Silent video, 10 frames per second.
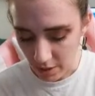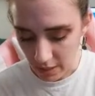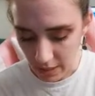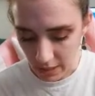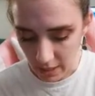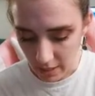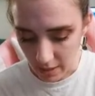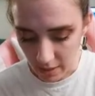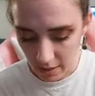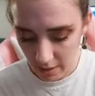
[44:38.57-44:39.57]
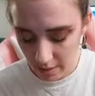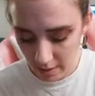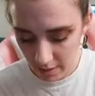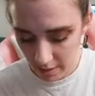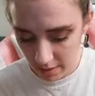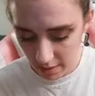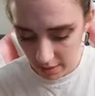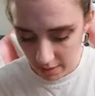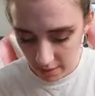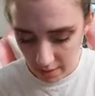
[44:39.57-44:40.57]
right here.
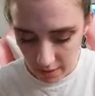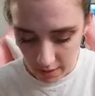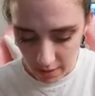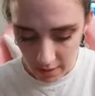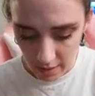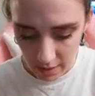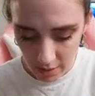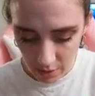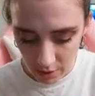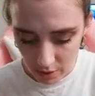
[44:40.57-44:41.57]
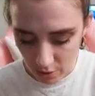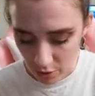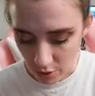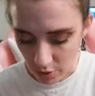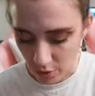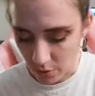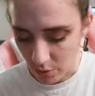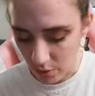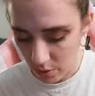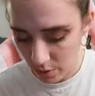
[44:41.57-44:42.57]
And I think I'll just do